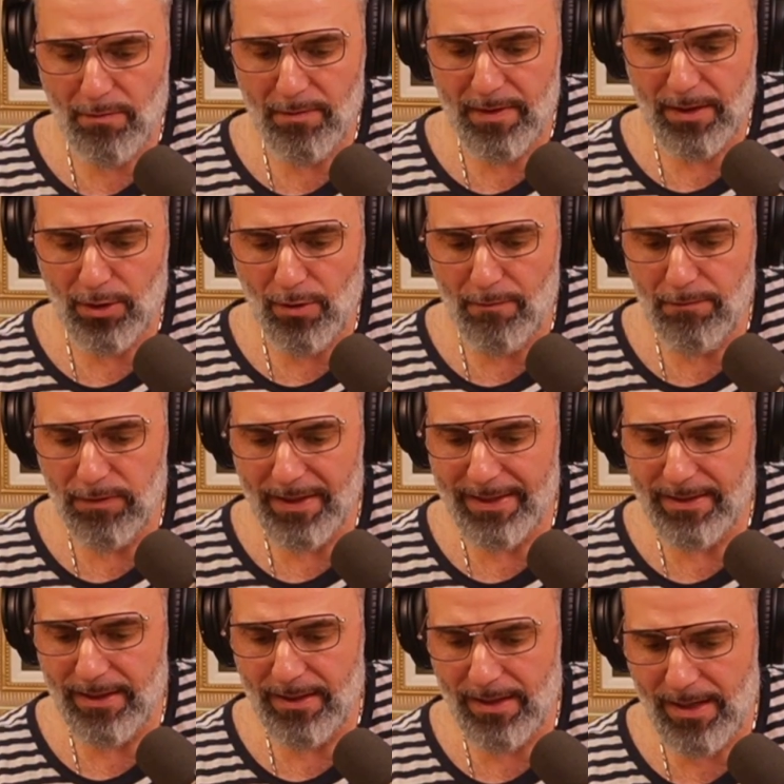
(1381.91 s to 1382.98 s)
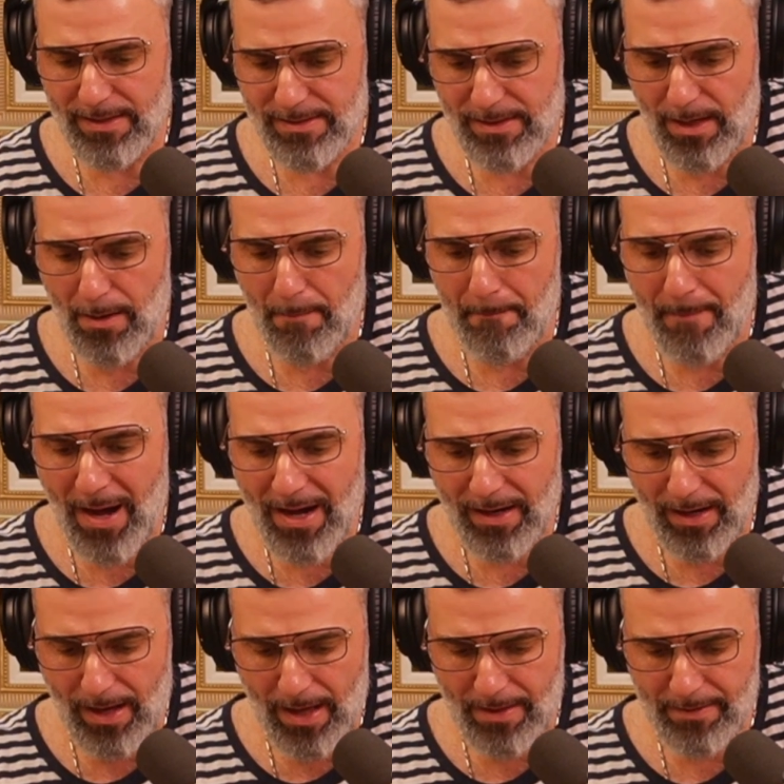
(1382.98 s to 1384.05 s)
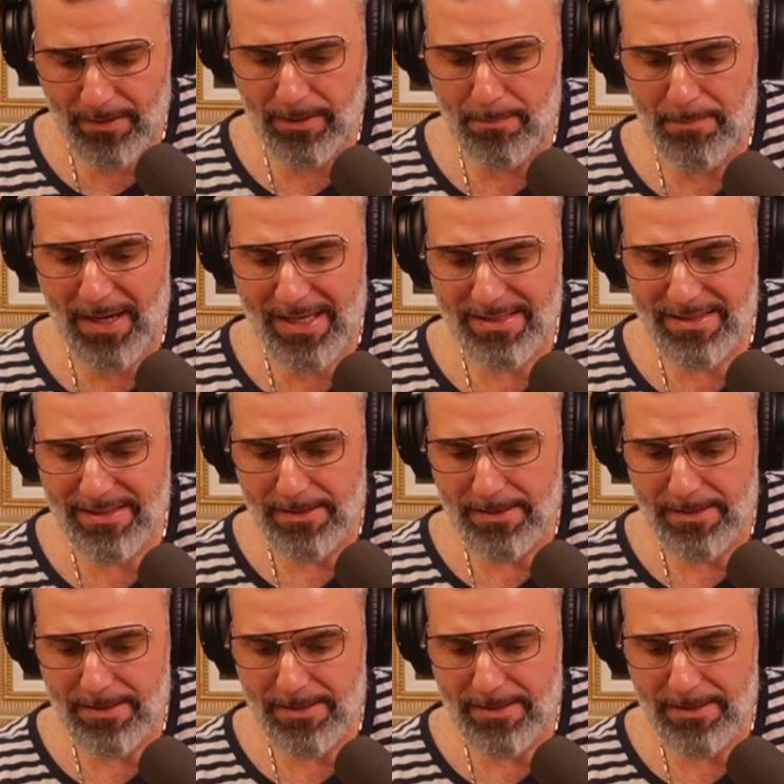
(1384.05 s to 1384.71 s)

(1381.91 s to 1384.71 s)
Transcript: conflict in Gaza, among other demands.